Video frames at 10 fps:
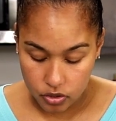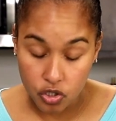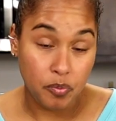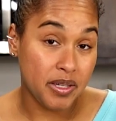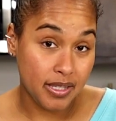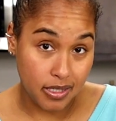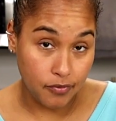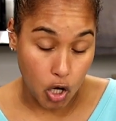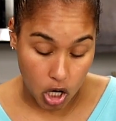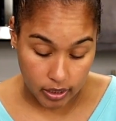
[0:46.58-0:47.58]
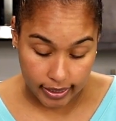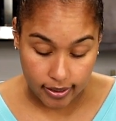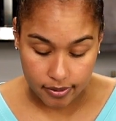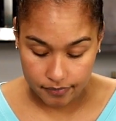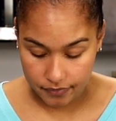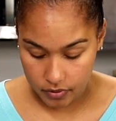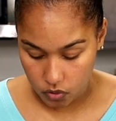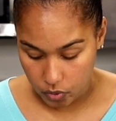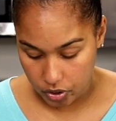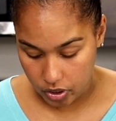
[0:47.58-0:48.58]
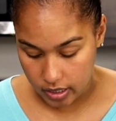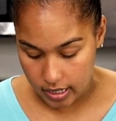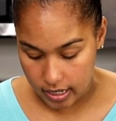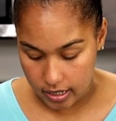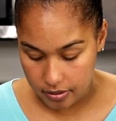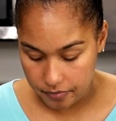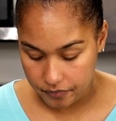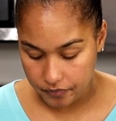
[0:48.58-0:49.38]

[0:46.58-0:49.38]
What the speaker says: 2 pieces of garlic, that's what you're gonna need,